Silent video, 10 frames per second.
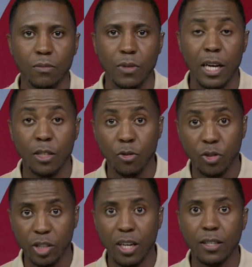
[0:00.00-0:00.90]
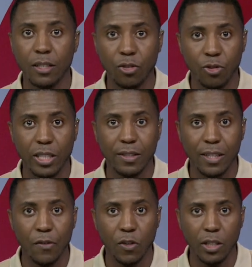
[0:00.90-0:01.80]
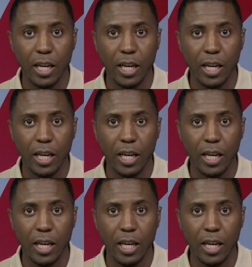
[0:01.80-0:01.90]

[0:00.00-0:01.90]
and you start in grade 7